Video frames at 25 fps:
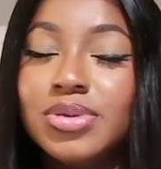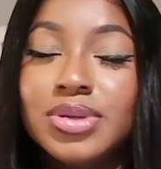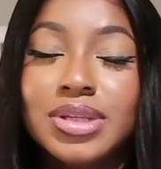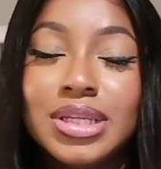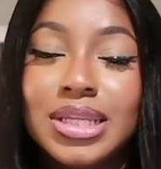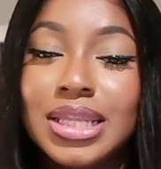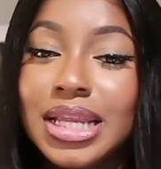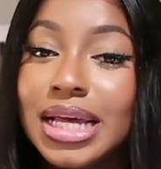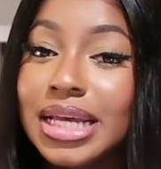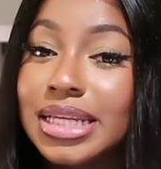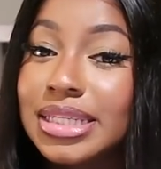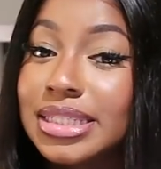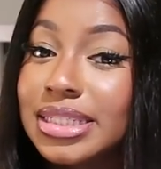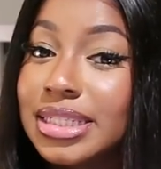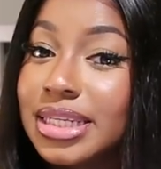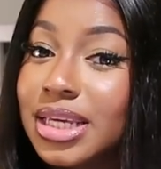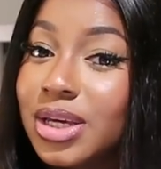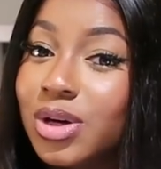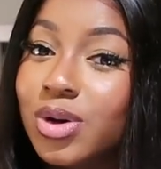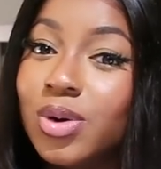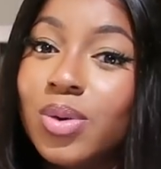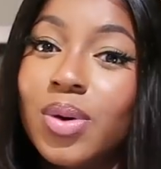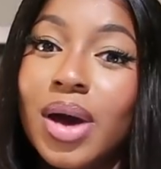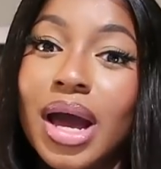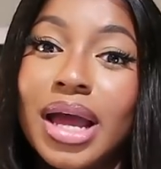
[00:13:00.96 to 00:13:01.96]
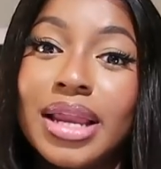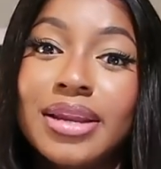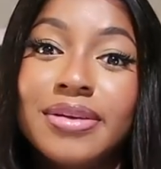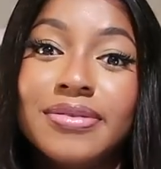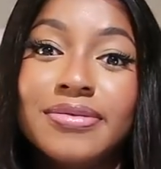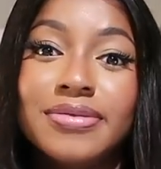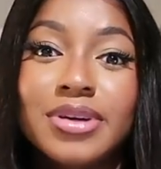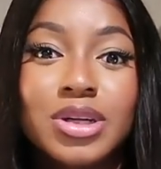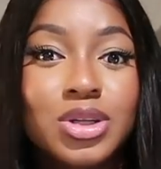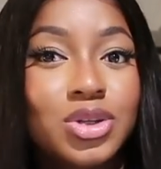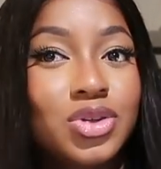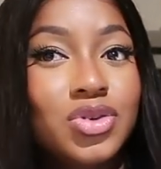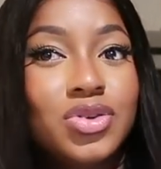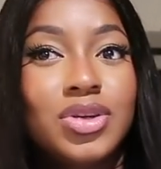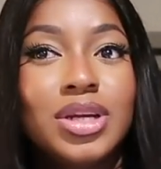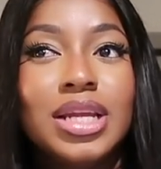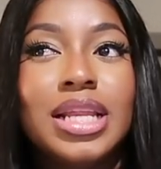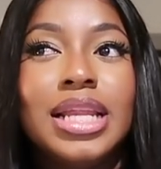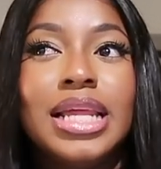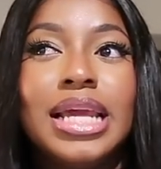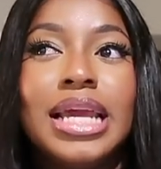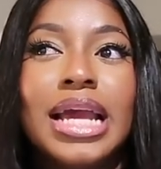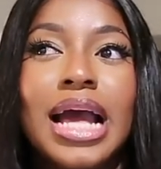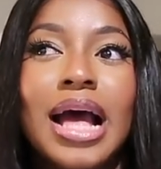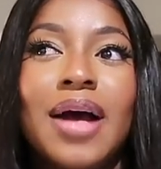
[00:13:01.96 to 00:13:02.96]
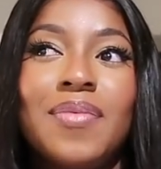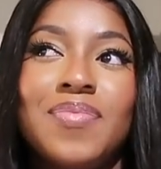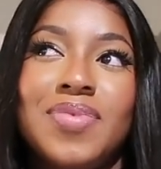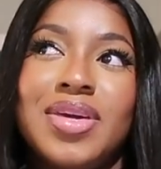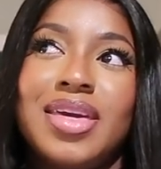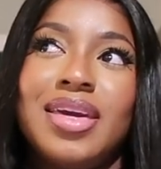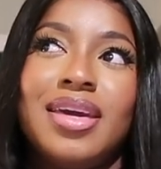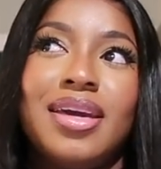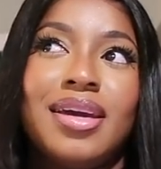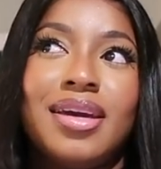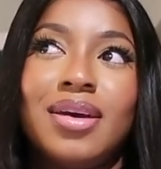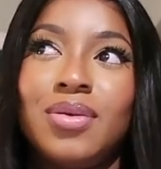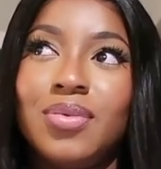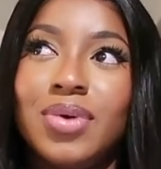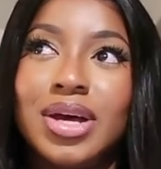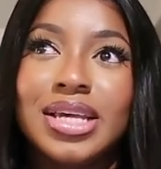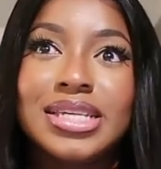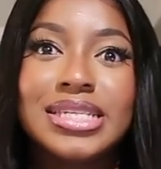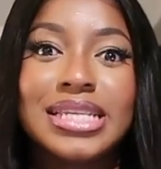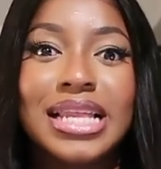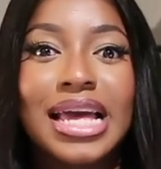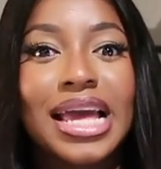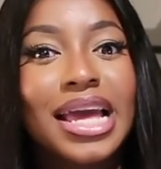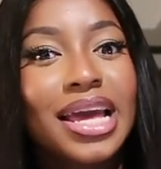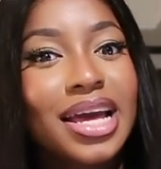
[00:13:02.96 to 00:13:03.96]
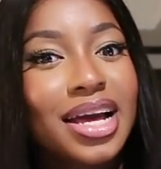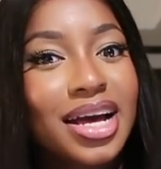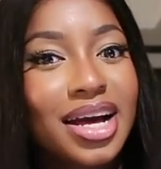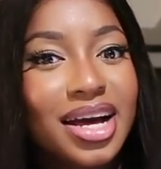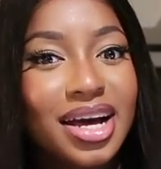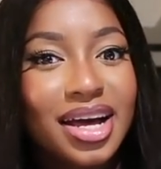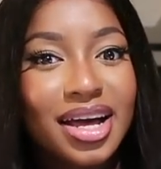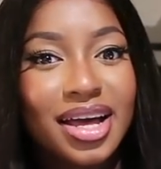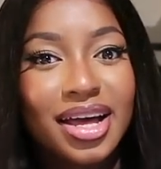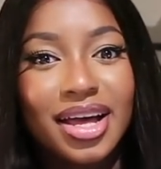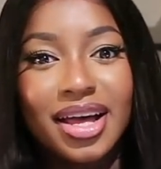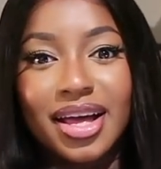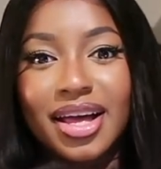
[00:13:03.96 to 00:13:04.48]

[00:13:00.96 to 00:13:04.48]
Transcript: building that skill, and eventually I'm here where it's like,